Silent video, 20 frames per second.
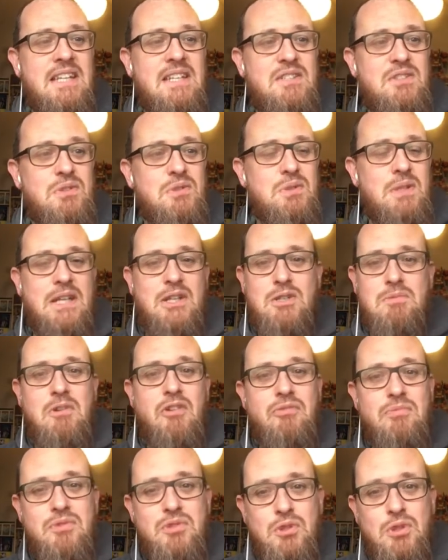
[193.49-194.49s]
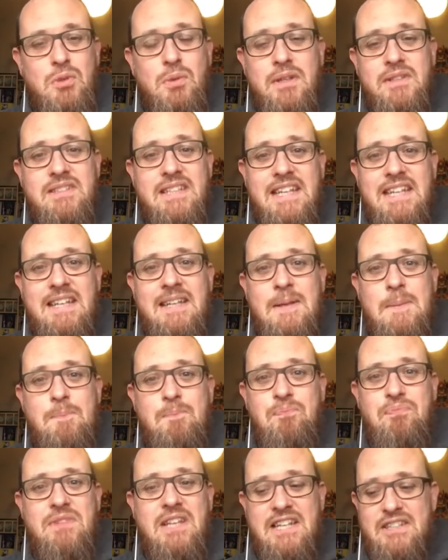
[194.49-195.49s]
So I come home from school one day
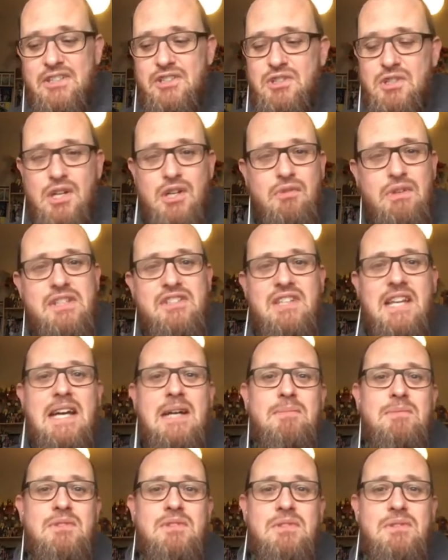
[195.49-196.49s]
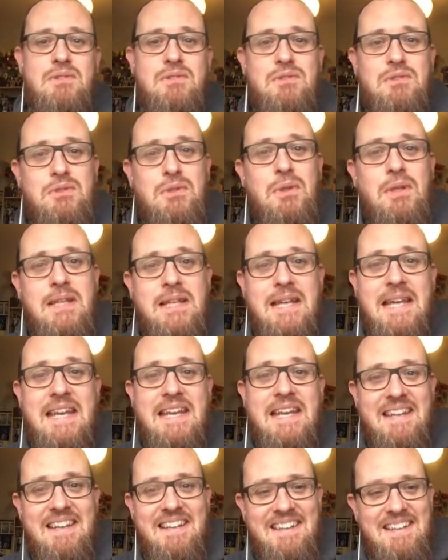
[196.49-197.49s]
and there's concrete slabs totally
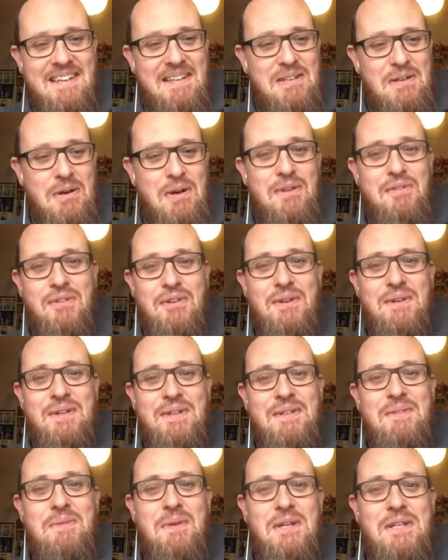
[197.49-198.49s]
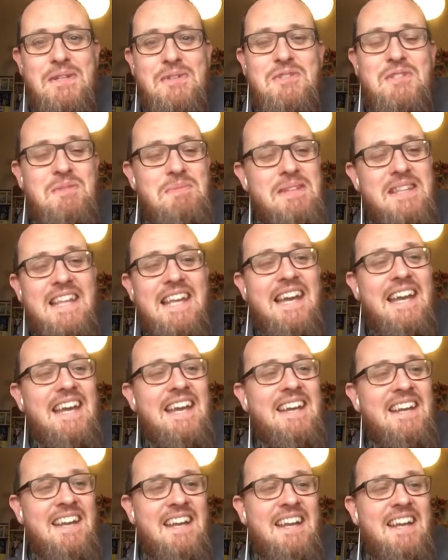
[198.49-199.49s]
covering what used to be there,
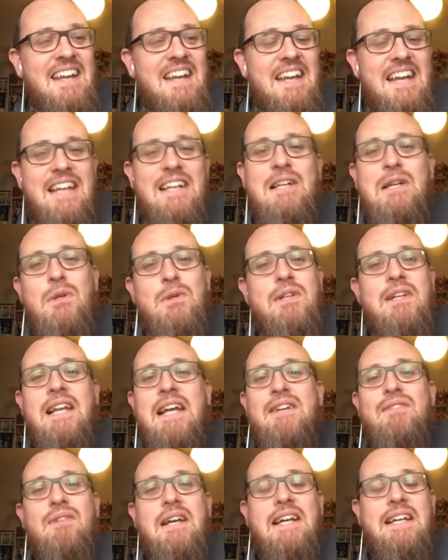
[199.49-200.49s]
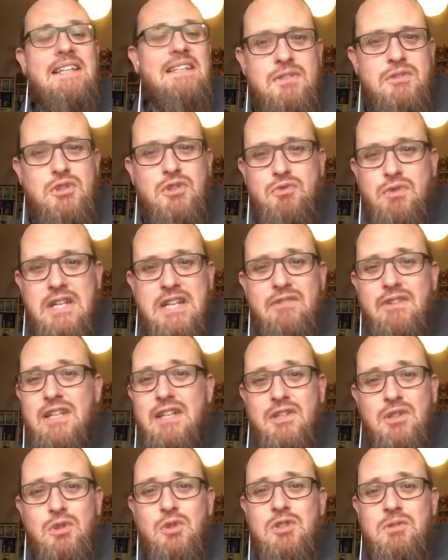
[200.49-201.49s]
including Lifeline. So it's really
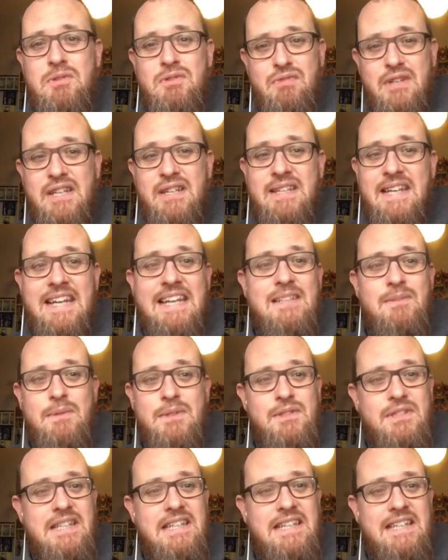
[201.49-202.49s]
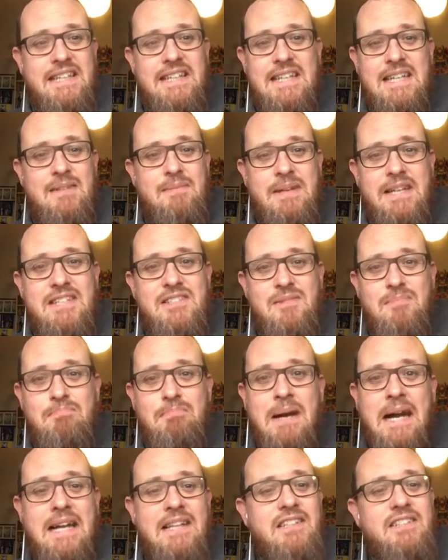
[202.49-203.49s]
cool to be reunited with this guy. He is in
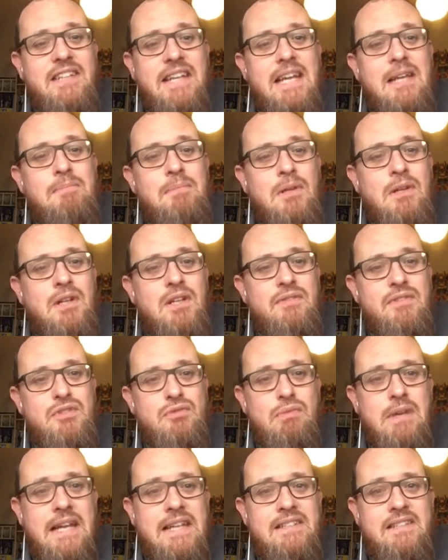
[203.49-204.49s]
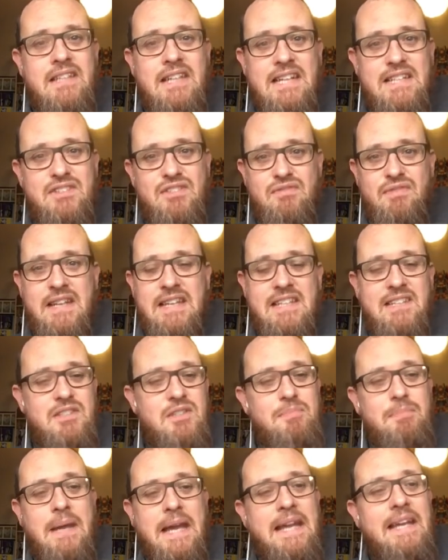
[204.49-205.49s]
bad shape. A lot of his red has faded to
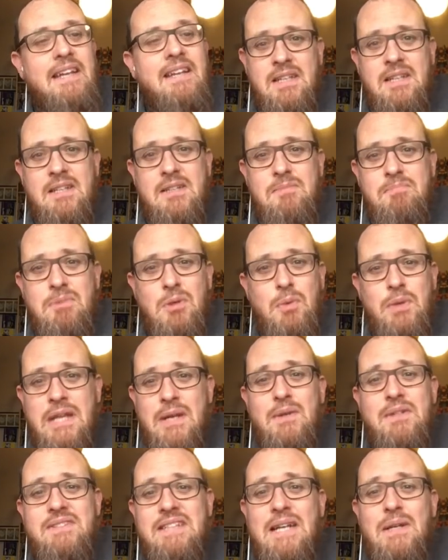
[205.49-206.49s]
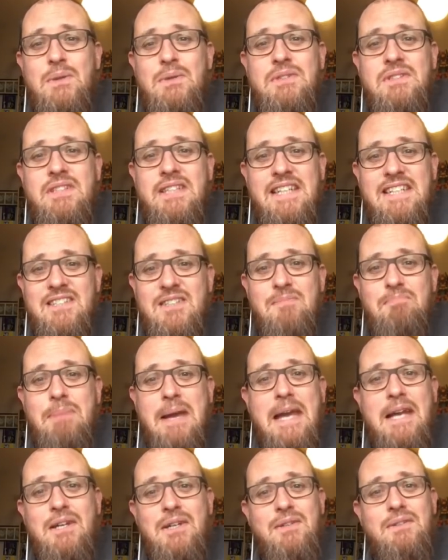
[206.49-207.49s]
pink, but without a doubt, he's in
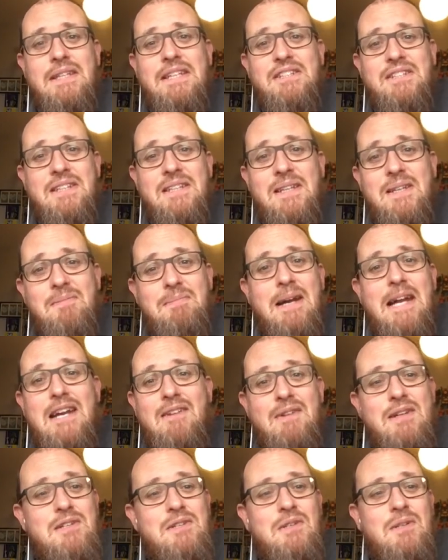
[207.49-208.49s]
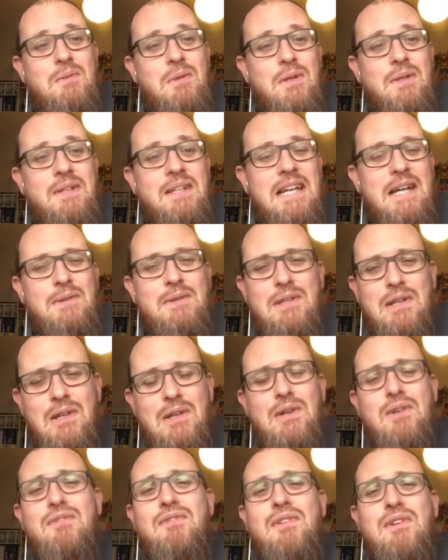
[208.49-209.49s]
better condition than my original one. I would
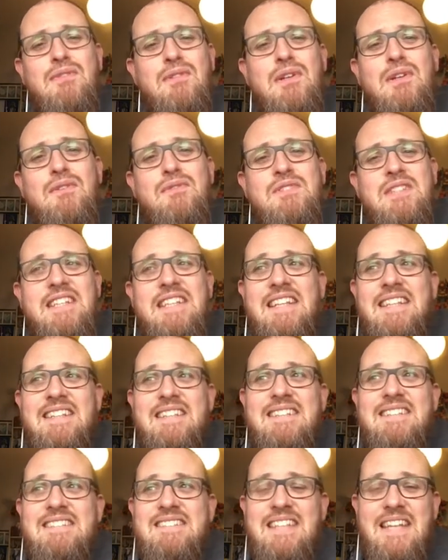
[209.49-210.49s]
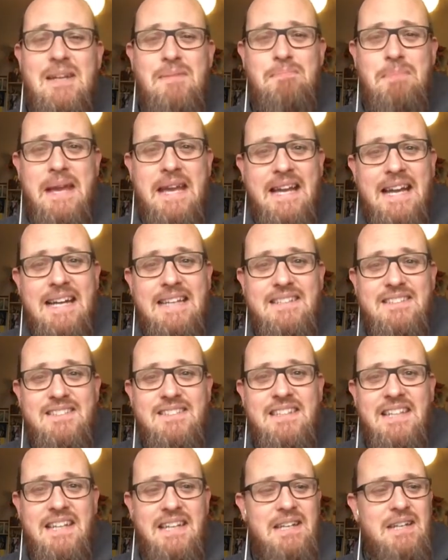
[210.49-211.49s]
love to take a pickaxe
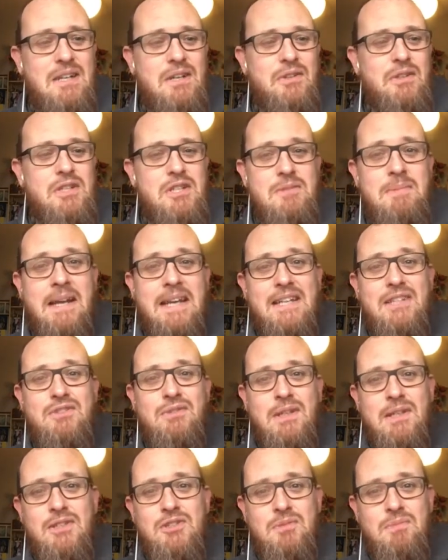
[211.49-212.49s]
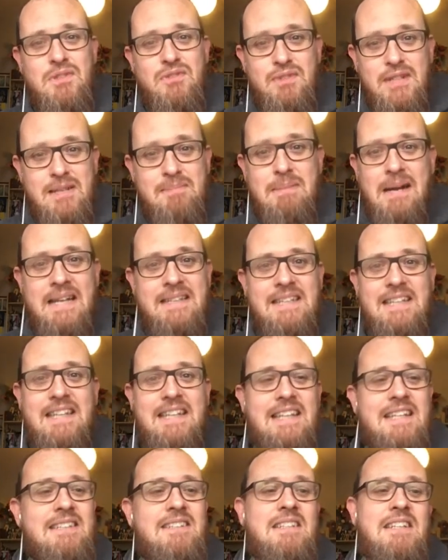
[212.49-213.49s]
or a pneumatic drill or something really manly like
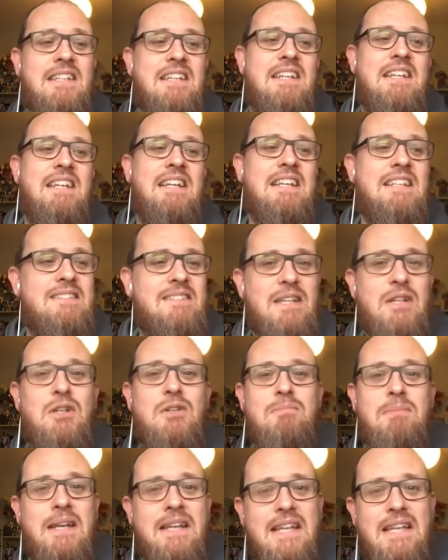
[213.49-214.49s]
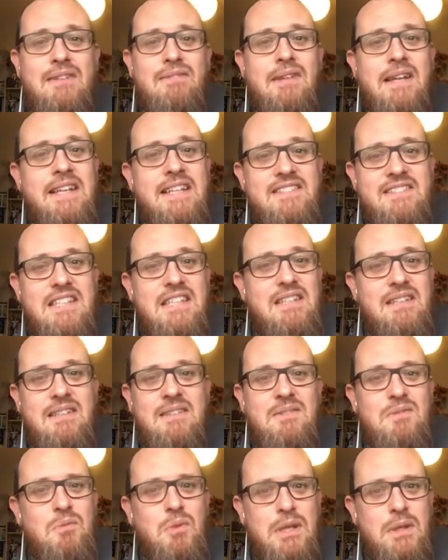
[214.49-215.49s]
that and dig up my Lifeline to see
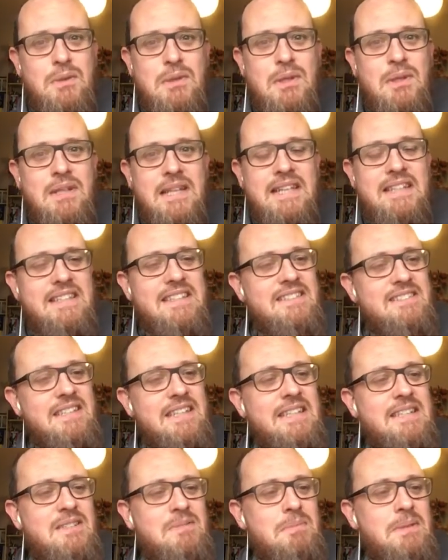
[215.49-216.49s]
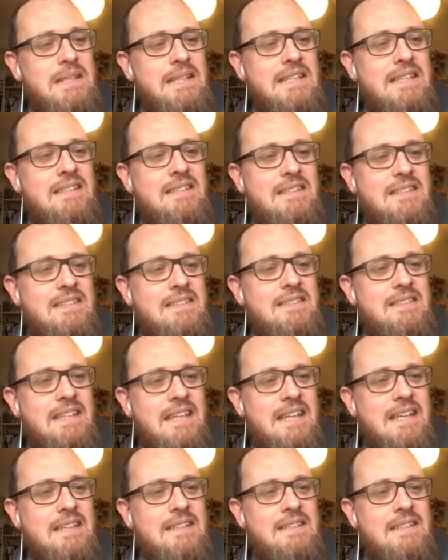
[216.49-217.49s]
what he would look like these days. But
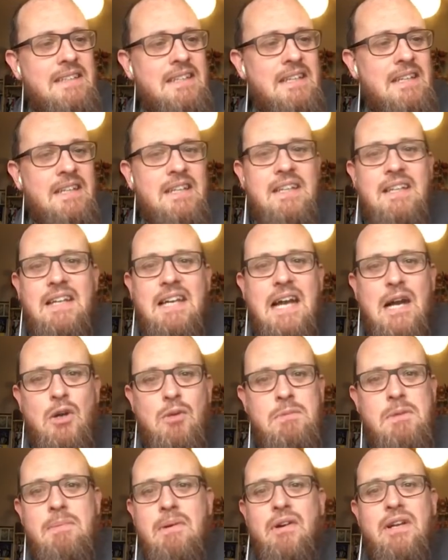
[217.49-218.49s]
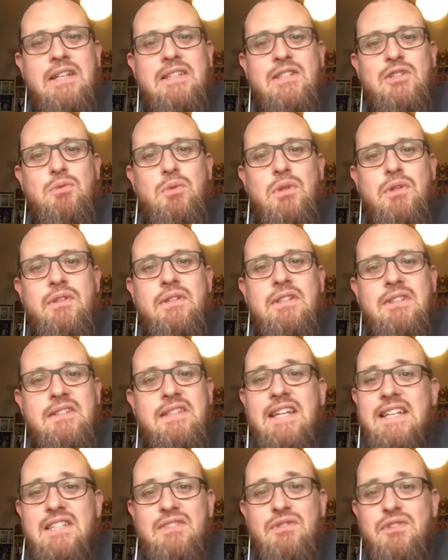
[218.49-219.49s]
yeah, I won't be burying this one,
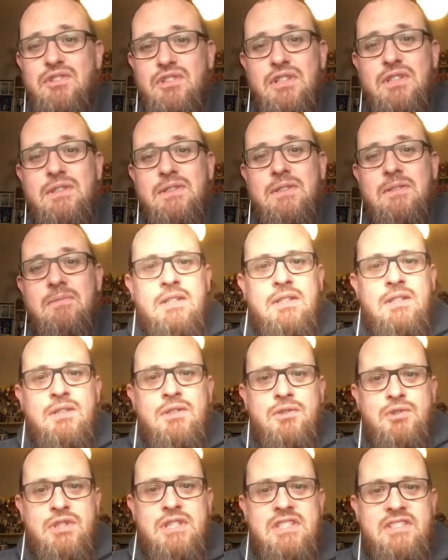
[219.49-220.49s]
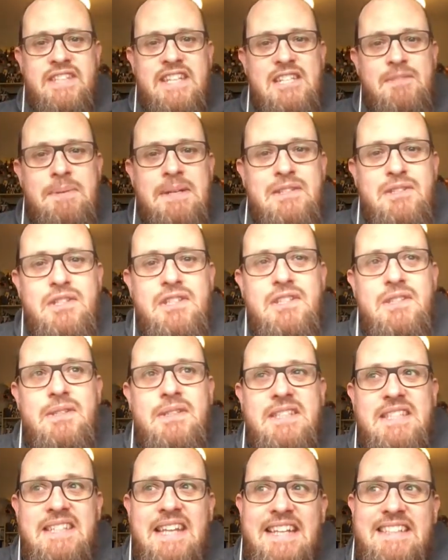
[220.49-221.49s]
that is for certain. So this takes me to
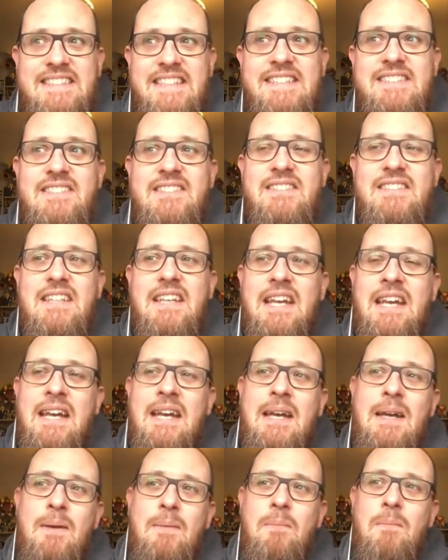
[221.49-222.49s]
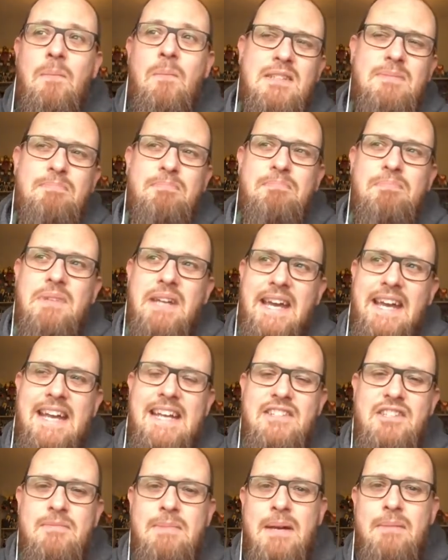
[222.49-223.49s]
the 90s.
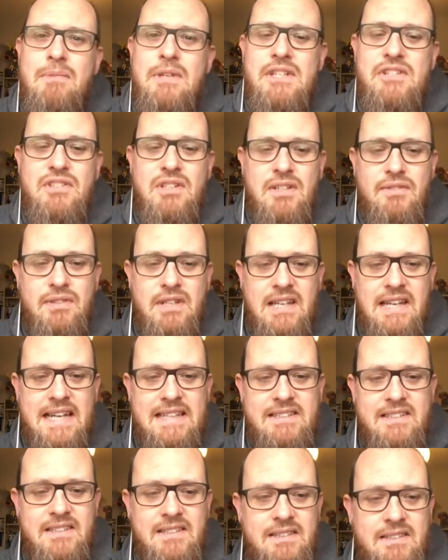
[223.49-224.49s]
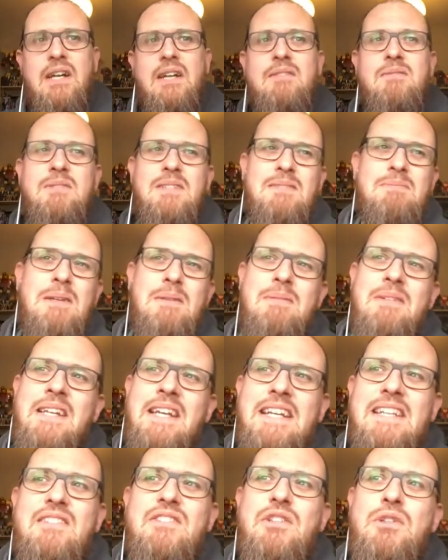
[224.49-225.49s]
Hazy memories of collecting, maybe
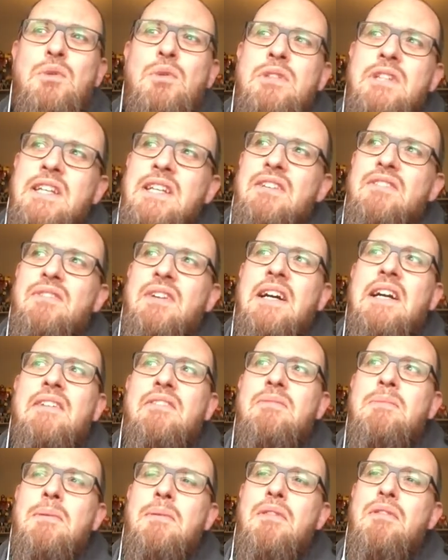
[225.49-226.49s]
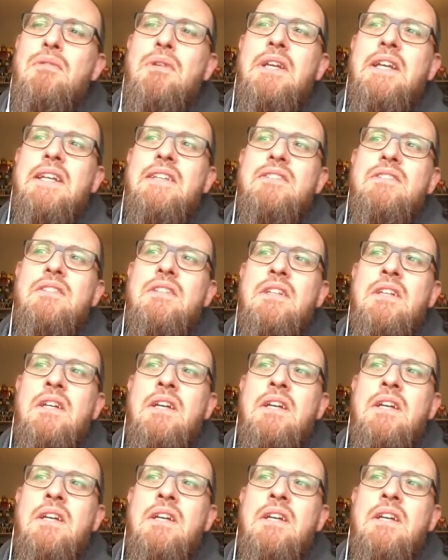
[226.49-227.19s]
92 to 95, maybe 3 years.